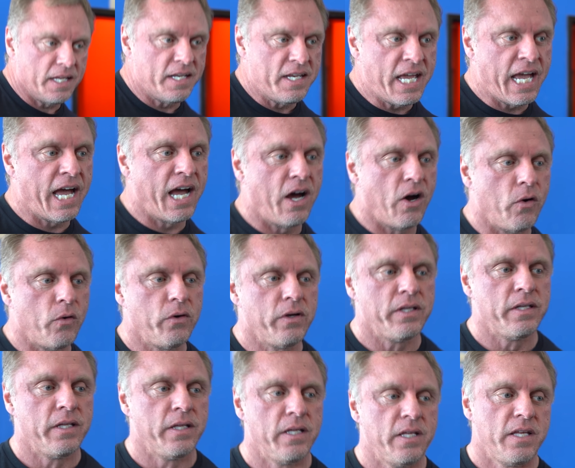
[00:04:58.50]

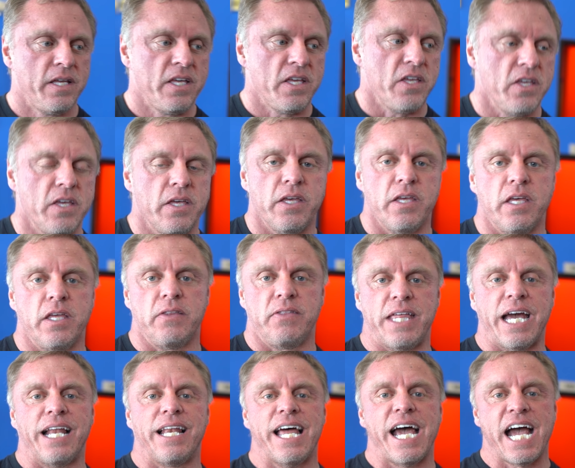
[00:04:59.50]
Now,
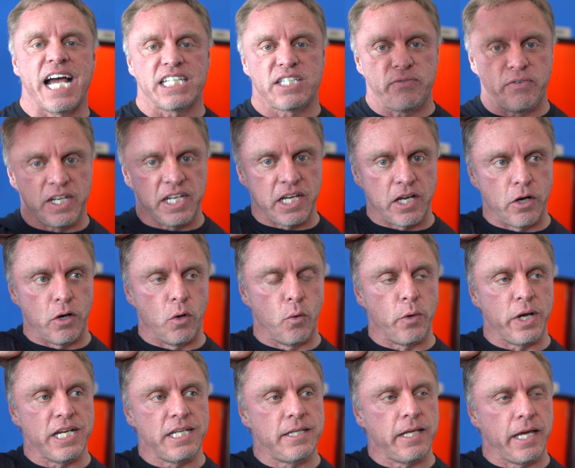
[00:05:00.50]
that last
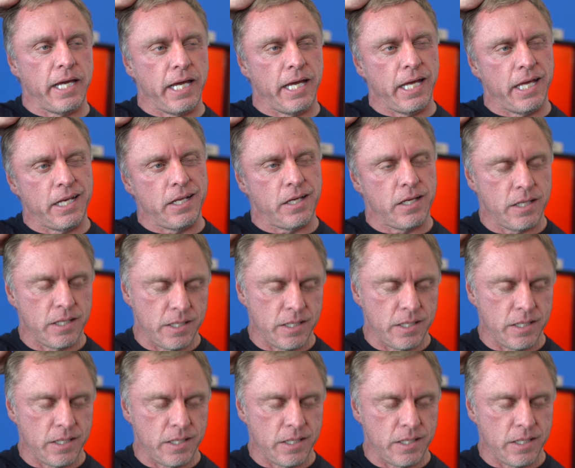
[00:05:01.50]
video we did,